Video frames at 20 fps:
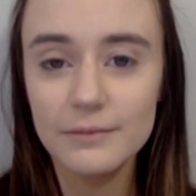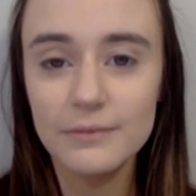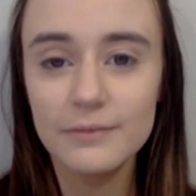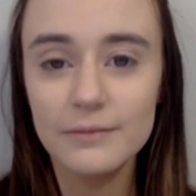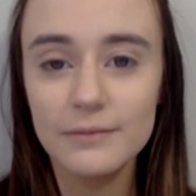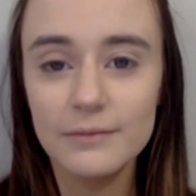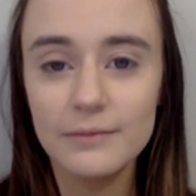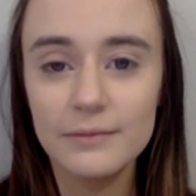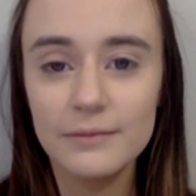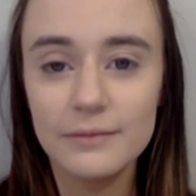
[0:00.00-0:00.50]

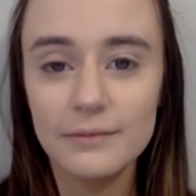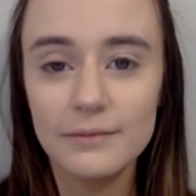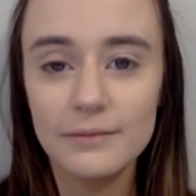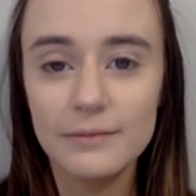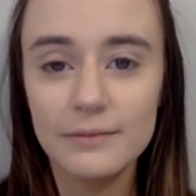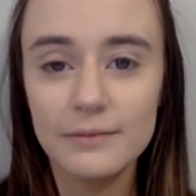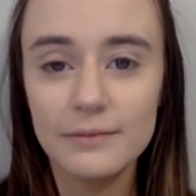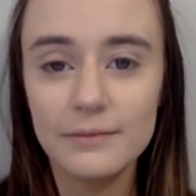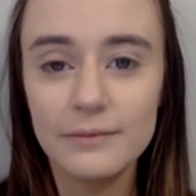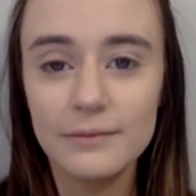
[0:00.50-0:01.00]

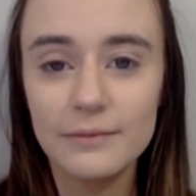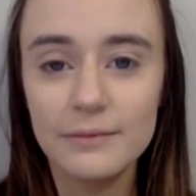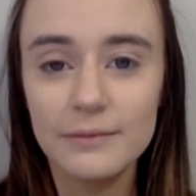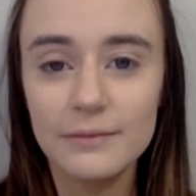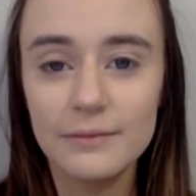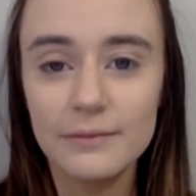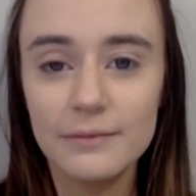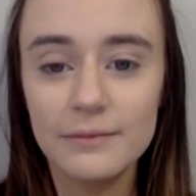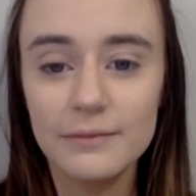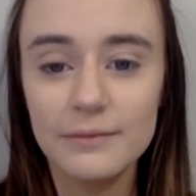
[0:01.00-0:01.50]

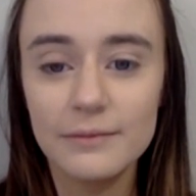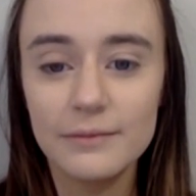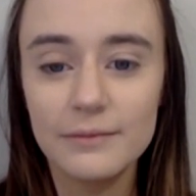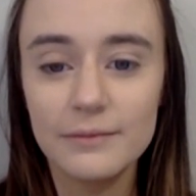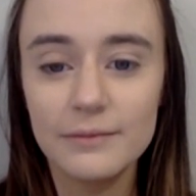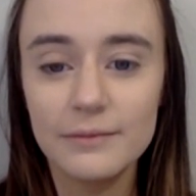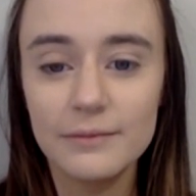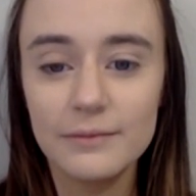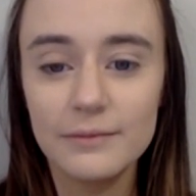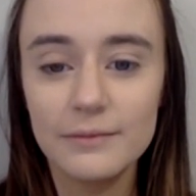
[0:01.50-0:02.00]

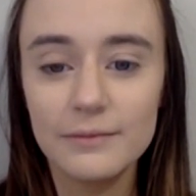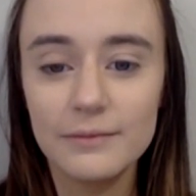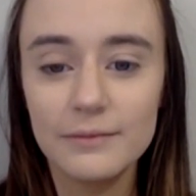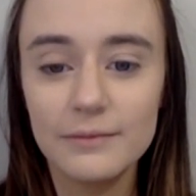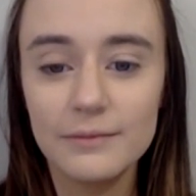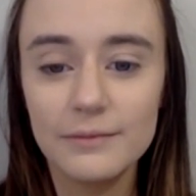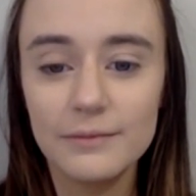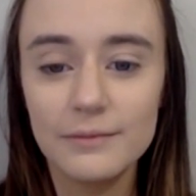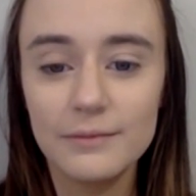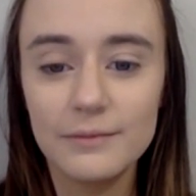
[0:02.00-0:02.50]

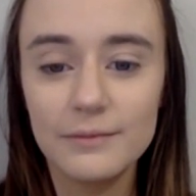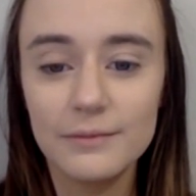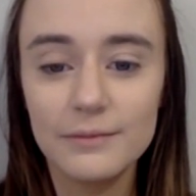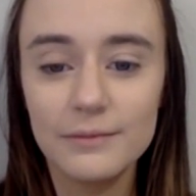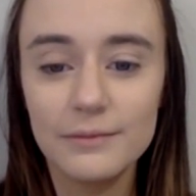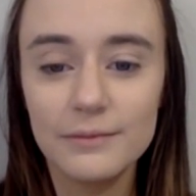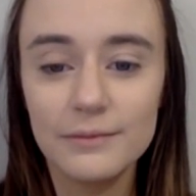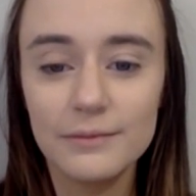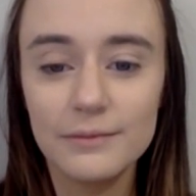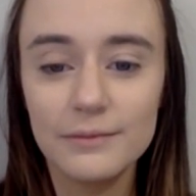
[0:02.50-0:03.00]

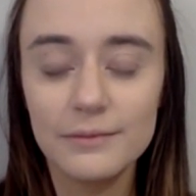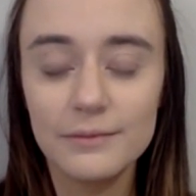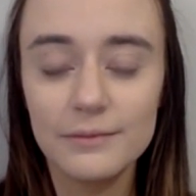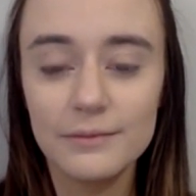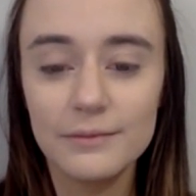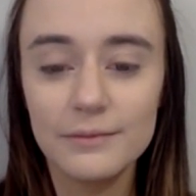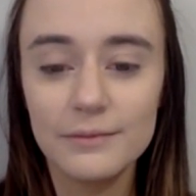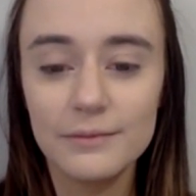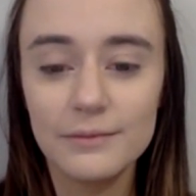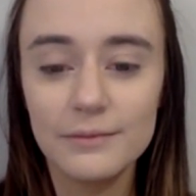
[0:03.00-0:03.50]

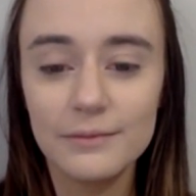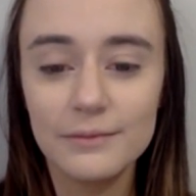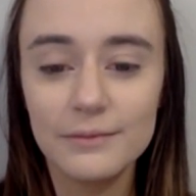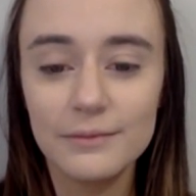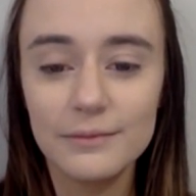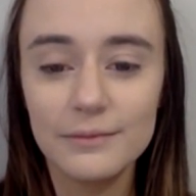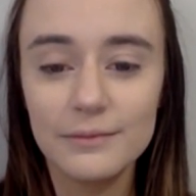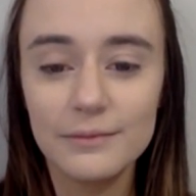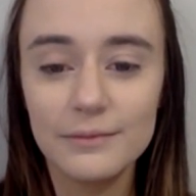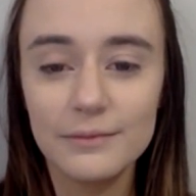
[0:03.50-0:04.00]

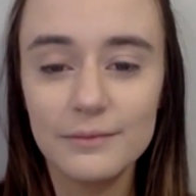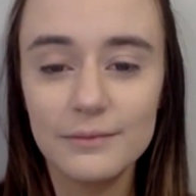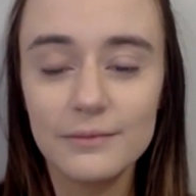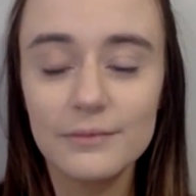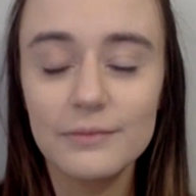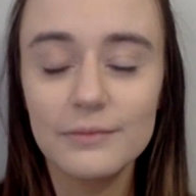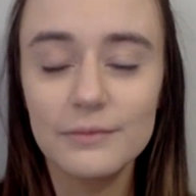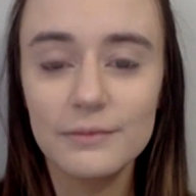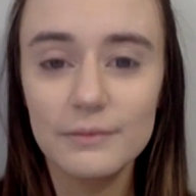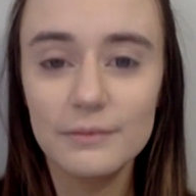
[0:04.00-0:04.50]

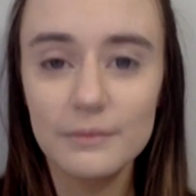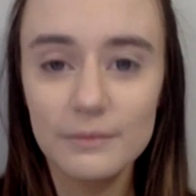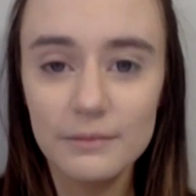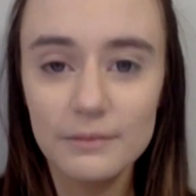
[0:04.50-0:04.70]
(not speaking)